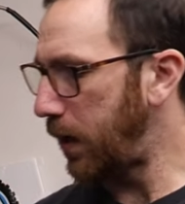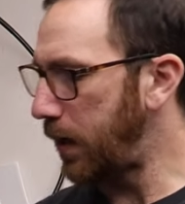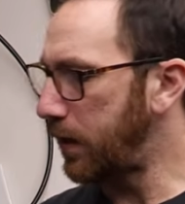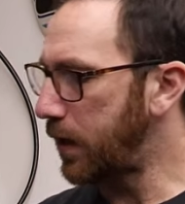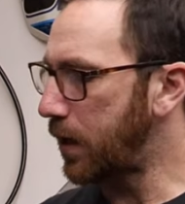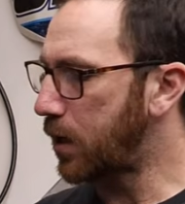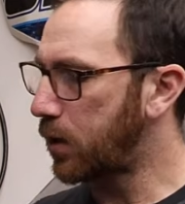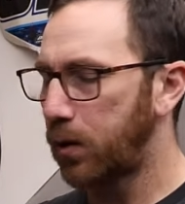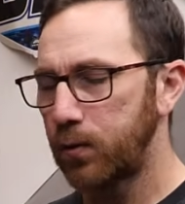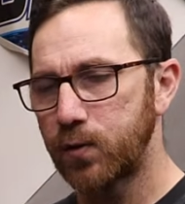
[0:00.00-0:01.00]
in the
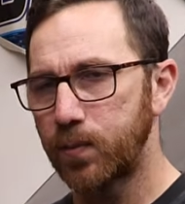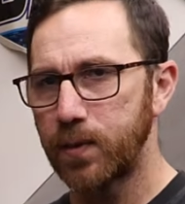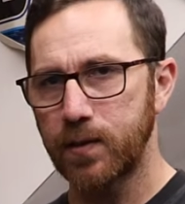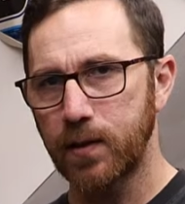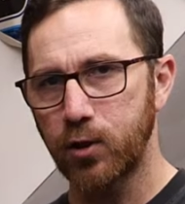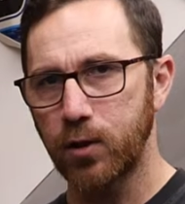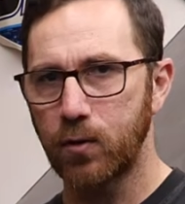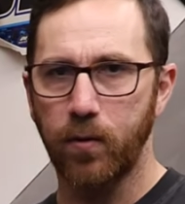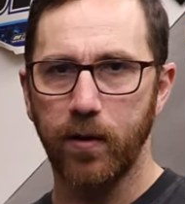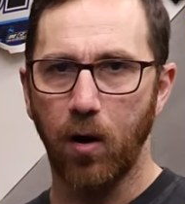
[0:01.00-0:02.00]
closed
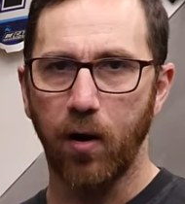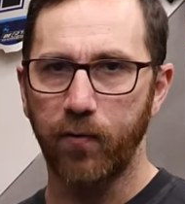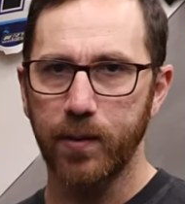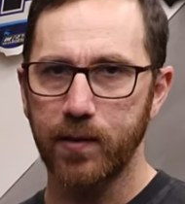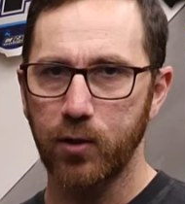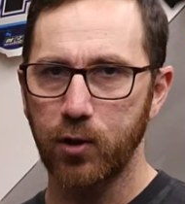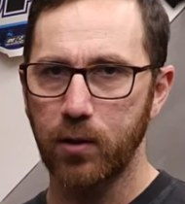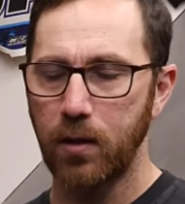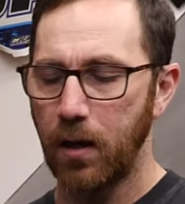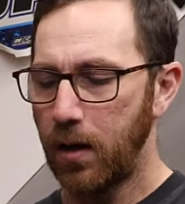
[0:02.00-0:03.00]
position or the off
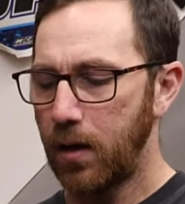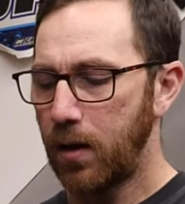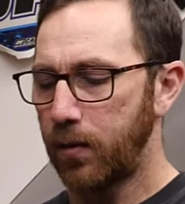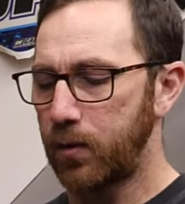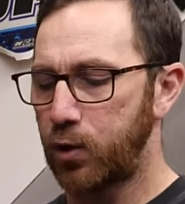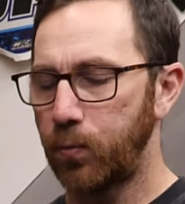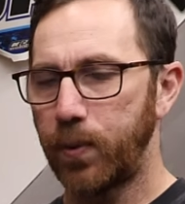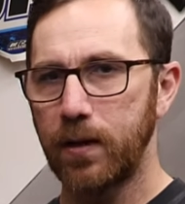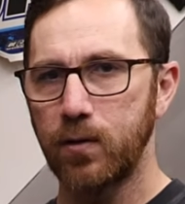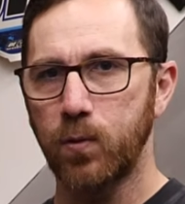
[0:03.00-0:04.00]
position, the 2
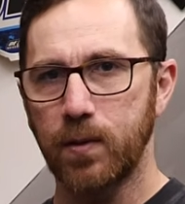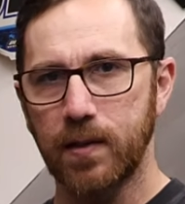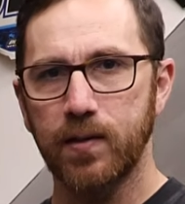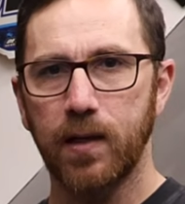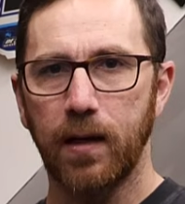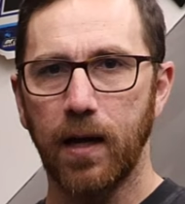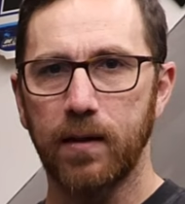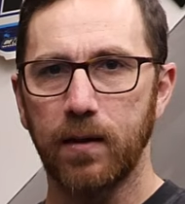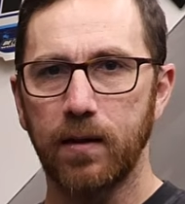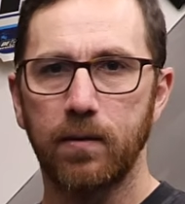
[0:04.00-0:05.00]
pins were
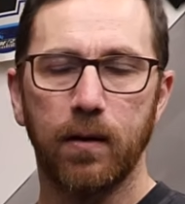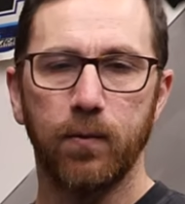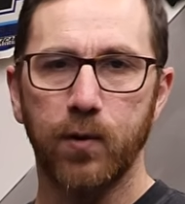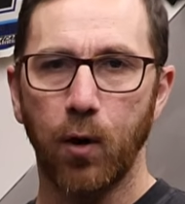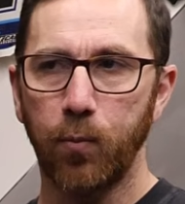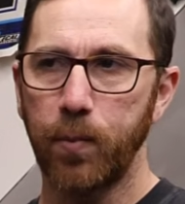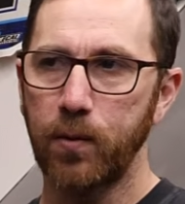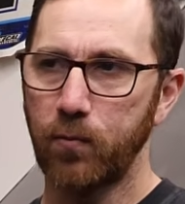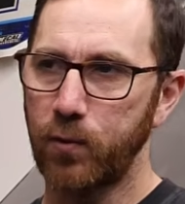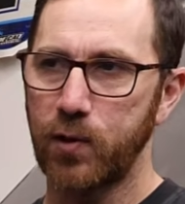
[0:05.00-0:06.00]
disconnected. It was
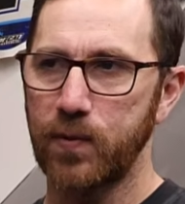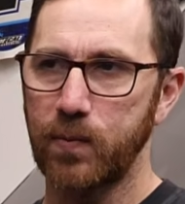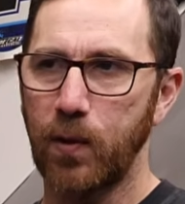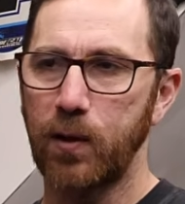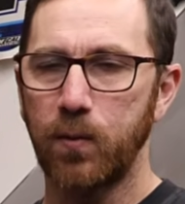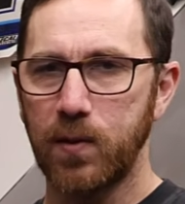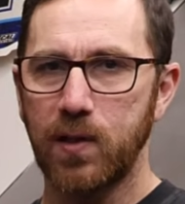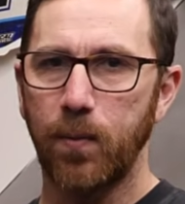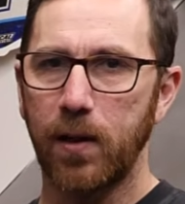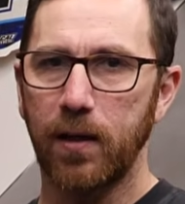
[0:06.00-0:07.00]
open, which is what you would
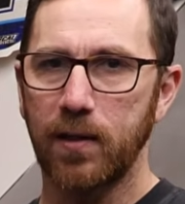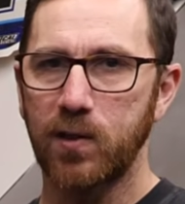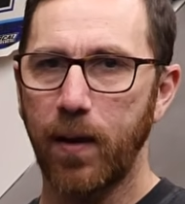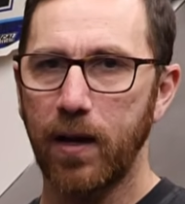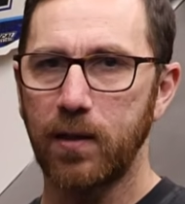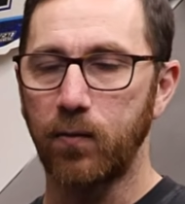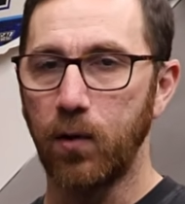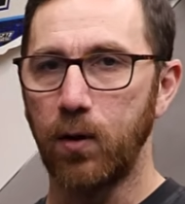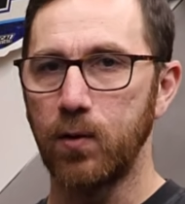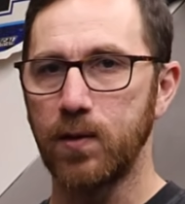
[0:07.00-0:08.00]
typically expect if
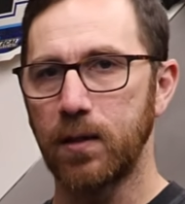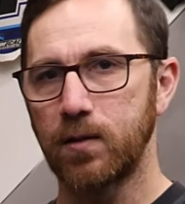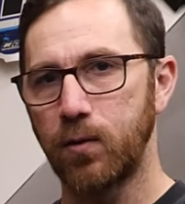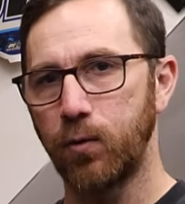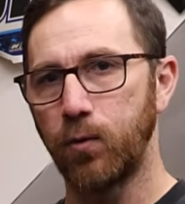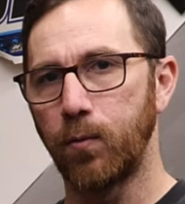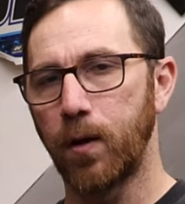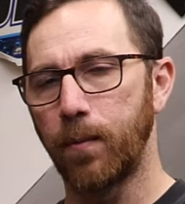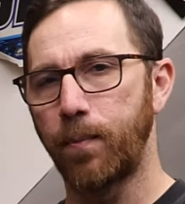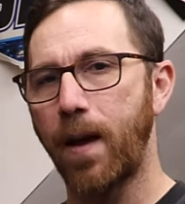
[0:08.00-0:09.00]
you're using it to
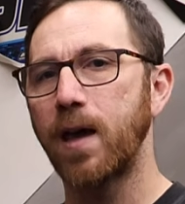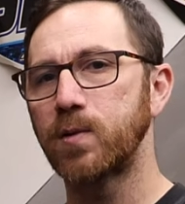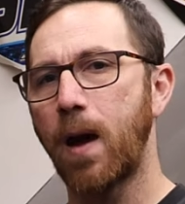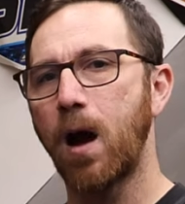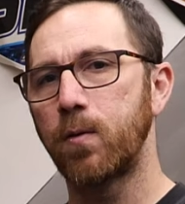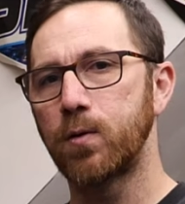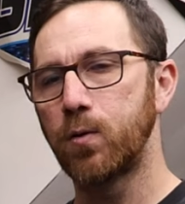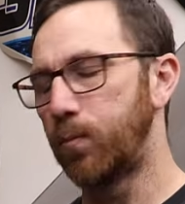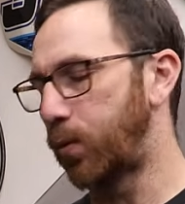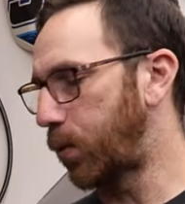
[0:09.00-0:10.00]
pass power
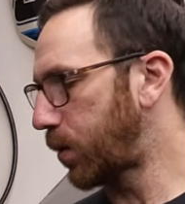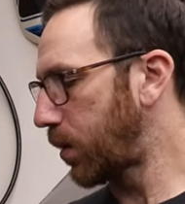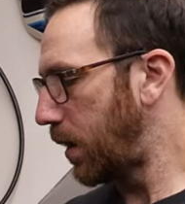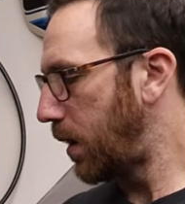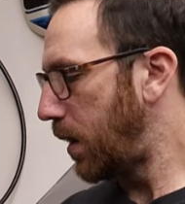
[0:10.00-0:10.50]
to a board.